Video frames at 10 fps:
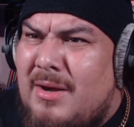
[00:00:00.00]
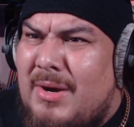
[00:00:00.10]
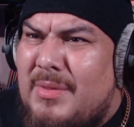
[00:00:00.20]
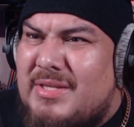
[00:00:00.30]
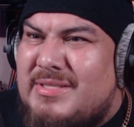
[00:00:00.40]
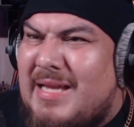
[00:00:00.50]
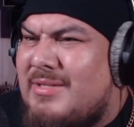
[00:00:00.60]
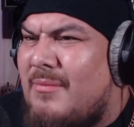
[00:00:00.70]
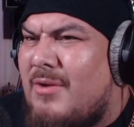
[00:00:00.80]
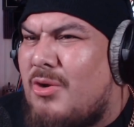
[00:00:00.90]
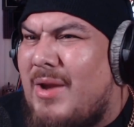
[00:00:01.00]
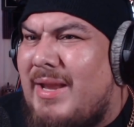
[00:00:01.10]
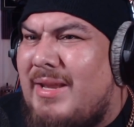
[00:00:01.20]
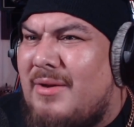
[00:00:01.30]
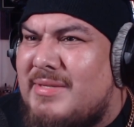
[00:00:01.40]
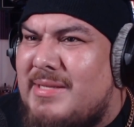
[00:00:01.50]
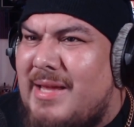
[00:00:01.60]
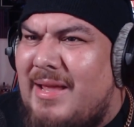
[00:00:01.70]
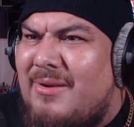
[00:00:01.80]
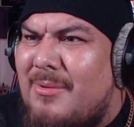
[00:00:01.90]
Uh, the size of a grain of
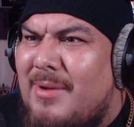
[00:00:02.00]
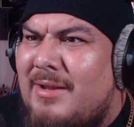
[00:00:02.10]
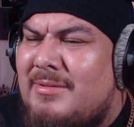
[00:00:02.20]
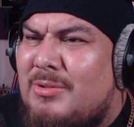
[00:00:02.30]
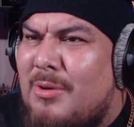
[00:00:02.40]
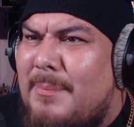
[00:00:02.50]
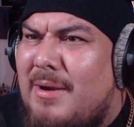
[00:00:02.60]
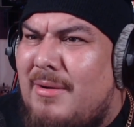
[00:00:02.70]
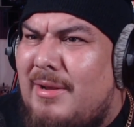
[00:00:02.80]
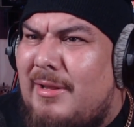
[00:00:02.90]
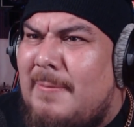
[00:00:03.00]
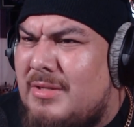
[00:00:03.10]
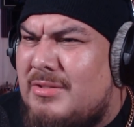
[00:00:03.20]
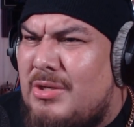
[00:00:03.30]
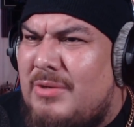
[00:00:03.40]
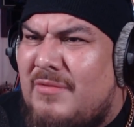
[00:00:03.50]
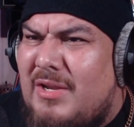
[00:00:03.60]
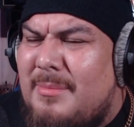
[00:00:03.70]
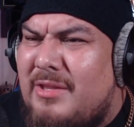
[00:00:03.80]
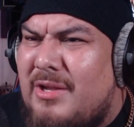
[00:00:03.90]
sand, all right? So apparently, there's a new
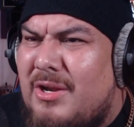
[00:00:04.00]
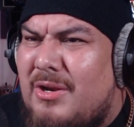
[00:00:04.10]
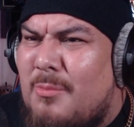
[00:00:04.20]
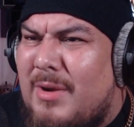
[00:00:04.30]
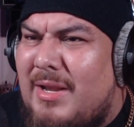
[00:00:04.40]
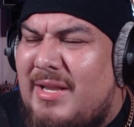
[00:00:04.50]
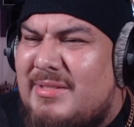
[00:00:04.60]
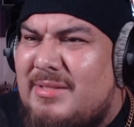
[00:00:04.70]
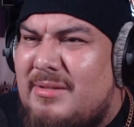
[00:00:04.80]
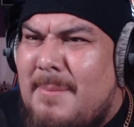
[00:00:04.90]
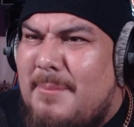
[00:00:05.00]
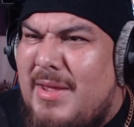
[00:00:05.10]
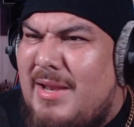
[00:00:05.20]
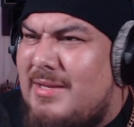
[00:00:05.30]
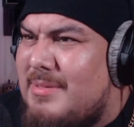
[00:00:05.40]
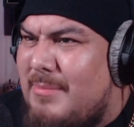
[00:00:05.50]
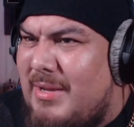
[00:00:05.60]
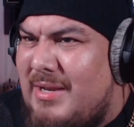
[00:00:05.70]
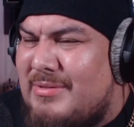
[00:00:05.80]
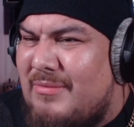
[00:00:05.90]
development that they're gonna release millions and
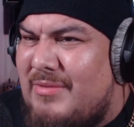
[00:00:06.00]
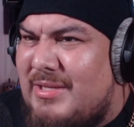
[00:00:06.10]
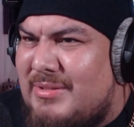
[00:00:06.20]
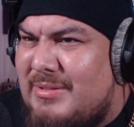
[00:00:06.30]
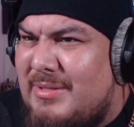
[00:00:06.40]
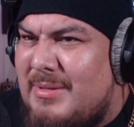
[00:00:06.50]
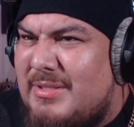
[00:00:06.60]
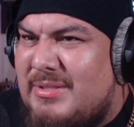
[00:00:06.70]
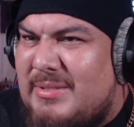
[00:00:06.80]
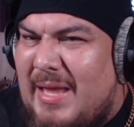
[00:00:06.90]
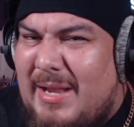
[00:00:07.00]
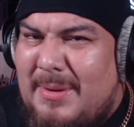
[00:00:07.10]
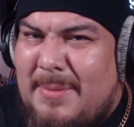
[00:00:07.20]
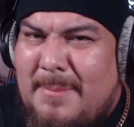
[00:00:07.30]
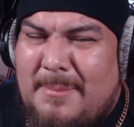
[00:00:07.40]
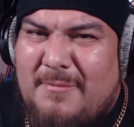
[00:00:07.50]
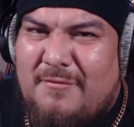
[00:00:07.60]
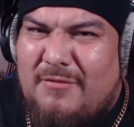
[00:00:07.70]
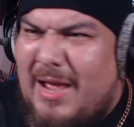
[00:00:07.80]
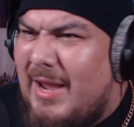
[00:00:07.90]
millions of these sand
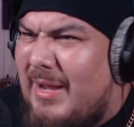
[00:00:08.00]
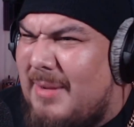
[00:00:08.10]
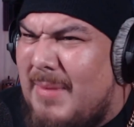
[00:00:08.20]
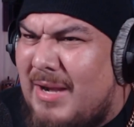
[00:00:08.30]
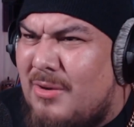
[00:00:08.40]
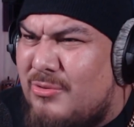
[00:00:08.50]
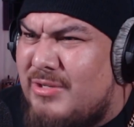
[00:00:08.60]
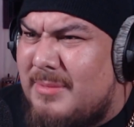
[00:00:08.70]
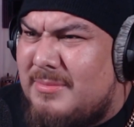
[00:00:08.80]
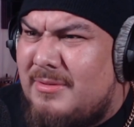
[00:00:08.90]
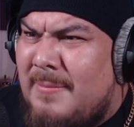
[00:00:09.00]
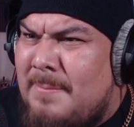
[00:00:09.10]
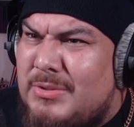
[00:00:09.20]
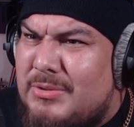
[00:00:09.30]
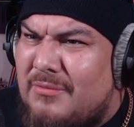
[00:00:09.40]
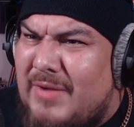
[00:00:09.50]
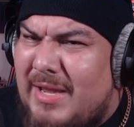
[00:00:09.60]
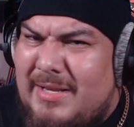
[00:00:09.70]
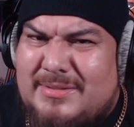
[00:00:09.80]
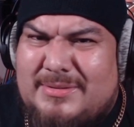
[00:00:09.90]
flying microchips to
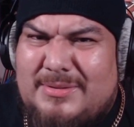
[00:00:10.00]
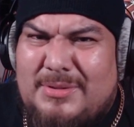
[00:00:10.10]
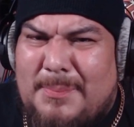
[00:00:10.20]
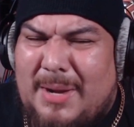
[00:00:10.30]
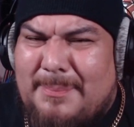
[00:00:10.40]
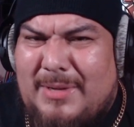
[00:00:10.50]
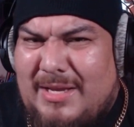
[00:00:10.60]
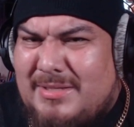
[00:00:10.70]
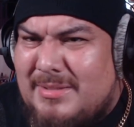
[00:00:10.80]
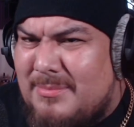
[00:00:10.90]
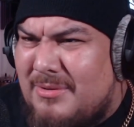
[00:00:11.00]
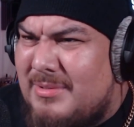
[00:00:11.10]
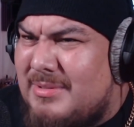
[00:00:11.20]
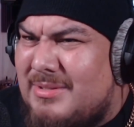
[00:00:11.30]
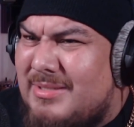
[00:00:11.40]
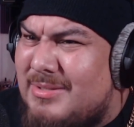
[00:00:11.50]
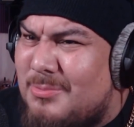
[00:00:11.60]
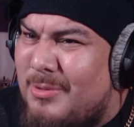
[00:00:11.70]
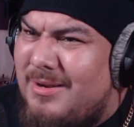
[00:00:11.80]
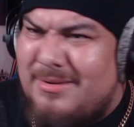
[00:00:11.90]
surveillance the population, bro. It's, it's
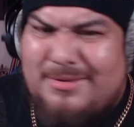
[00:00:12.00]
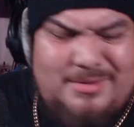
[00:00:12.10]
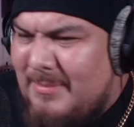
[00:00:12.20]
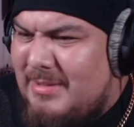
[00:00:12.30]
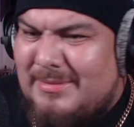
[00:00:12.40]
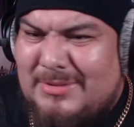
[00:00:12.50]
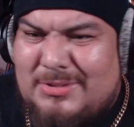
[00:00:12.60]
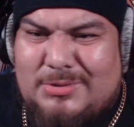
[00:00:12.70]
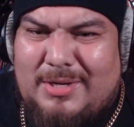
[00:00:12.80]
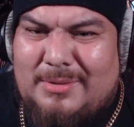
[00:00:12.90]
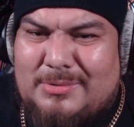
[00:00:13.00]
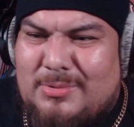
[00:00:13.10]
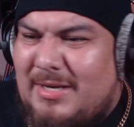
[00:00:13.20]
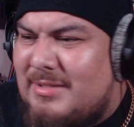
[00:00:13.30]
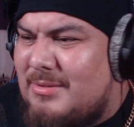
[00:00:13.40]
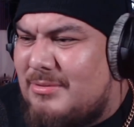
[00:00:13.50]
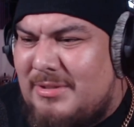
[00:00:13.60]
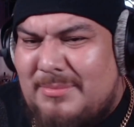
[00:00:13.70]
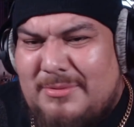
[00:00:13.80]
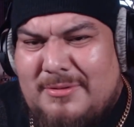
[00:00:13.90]
weird. I mean, this is straight up Twilight Zone
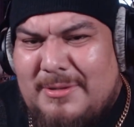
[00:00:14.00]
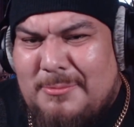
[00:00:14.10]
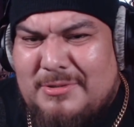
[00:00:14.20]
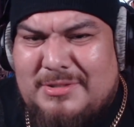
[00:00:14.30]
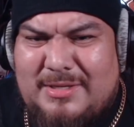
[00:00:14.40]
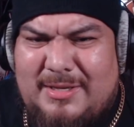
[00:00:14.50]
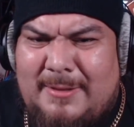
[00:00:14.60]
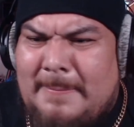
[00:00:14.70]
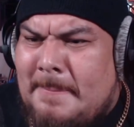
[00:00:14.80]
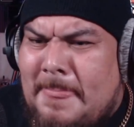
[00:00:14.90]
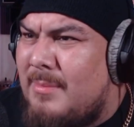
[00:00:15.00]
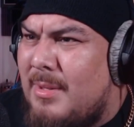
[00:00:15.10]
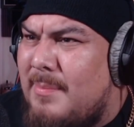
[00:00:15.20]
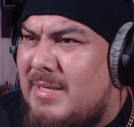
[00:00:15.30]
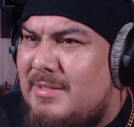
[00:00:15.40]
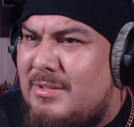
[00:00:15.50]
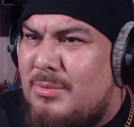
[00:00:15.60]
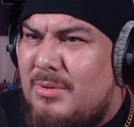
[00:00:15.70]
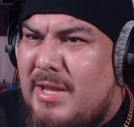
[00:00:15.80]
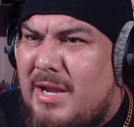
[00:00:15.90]
shit, bro. Once again, I mean, they're basically
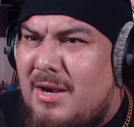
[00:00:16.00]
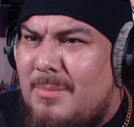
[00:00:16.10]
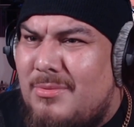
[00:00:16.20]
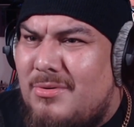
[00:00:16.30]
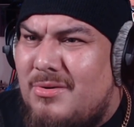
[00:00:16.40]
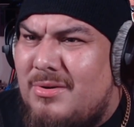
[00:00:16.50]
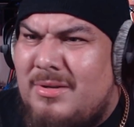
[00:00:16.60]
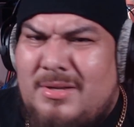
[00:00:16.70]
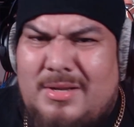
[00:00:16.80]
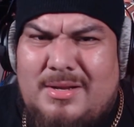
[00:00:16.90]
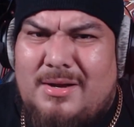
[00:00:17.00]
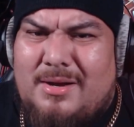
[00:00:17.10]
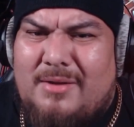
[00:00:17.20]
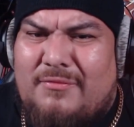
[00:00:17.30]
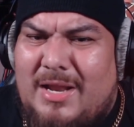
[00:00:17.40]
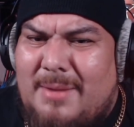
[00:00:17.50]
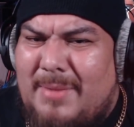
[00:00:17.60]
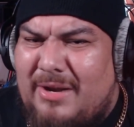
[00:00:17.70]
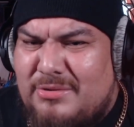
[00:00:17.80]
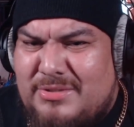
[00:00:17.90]
doing airborne uh, flying
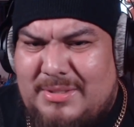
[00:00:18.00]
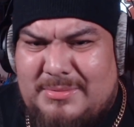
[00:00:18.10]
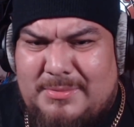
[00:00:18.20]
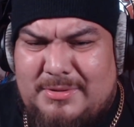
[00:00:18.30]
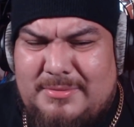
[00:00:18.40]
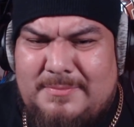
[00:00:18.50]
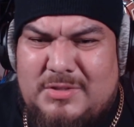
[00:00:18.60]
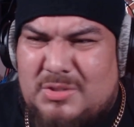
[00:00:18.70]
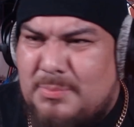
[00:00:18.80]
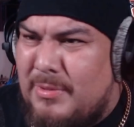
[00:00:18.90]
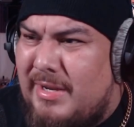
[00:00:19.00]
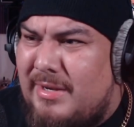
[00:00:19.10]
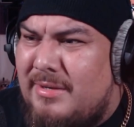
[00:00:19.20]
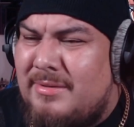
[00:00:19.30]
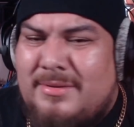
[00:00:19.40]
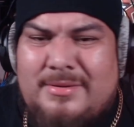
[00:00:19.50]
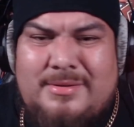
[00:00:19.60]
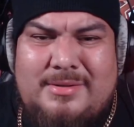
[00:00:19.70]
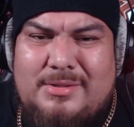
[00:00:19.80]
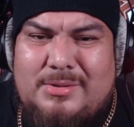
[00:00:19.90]
microchips, bro, to spread
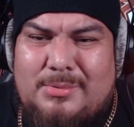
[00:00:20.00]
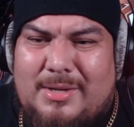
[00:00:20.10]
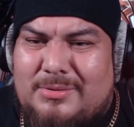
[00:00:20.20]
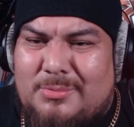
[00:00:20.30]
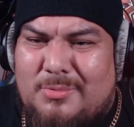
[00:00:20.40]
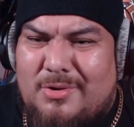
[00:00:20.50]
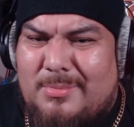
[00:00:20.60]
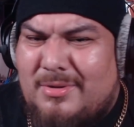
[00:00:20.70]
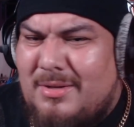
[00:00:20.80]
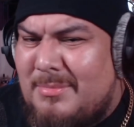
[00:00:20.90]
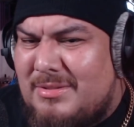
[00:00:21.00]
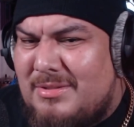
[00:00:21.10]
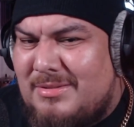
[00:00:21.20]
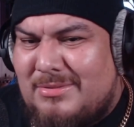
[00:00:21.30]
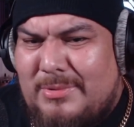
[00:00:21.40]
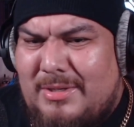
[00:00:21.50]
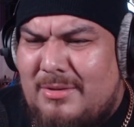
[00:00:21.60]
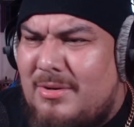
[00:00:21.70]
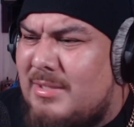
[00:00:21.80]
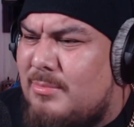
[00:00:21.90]
throughout the world, bro. I mean, it's just weird.
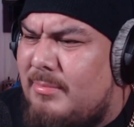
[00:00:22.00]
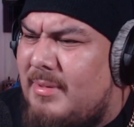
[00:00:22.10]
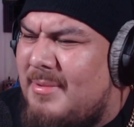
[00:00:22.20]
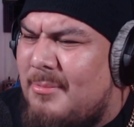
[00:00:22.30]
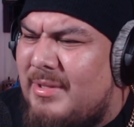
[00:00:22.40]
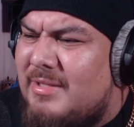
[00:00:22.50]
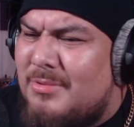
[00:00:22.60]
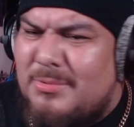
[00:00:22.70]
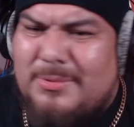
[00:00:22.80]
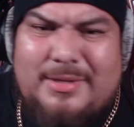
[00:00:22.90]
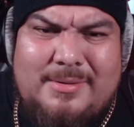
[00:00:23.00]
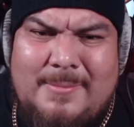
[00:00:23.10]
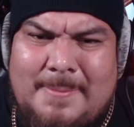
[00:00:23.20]
Hold on, let me read this real quick.